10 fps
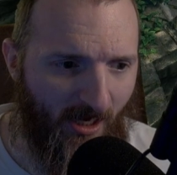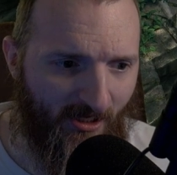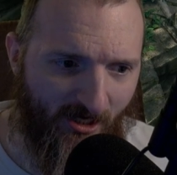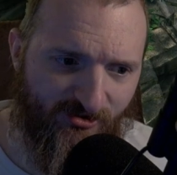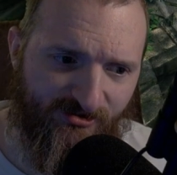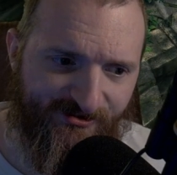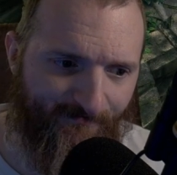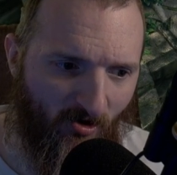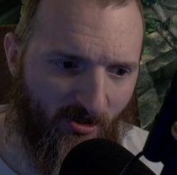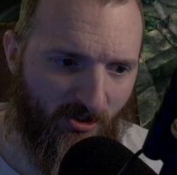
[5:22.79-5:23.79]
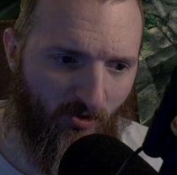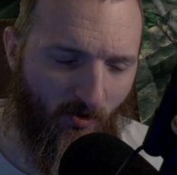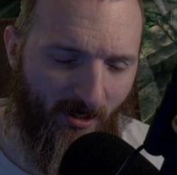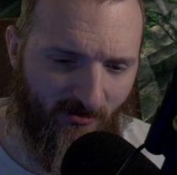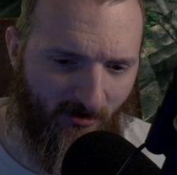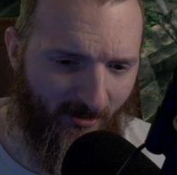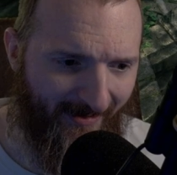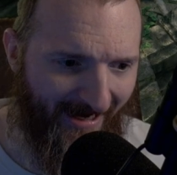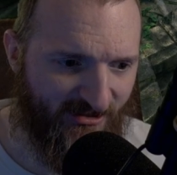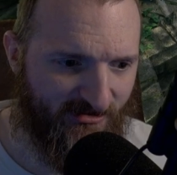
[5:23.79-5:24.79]
I use Spark quite a lot
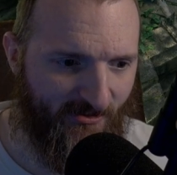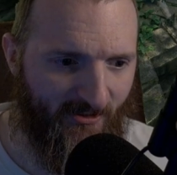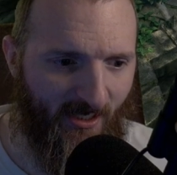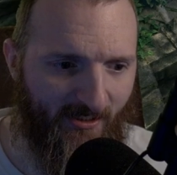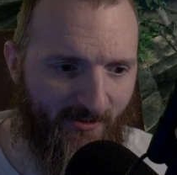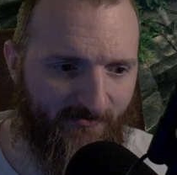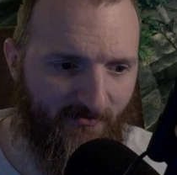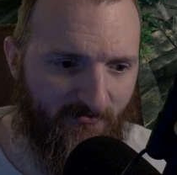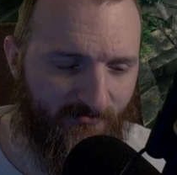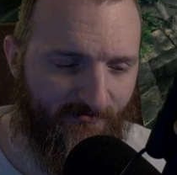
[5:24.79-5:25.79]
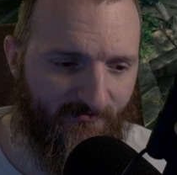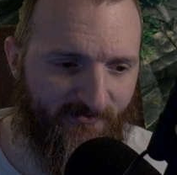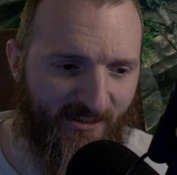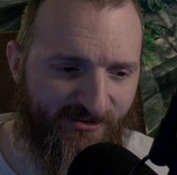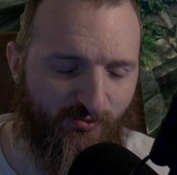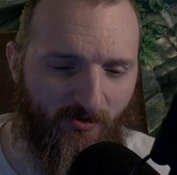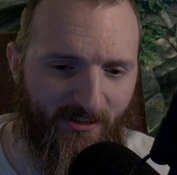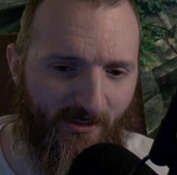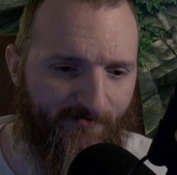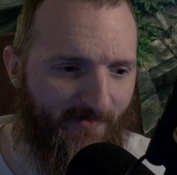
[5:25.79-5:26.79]
actually, and this will
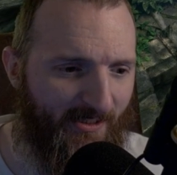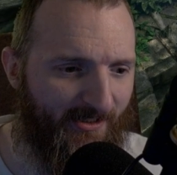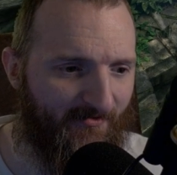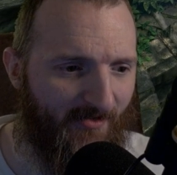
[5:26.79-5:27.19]
give me.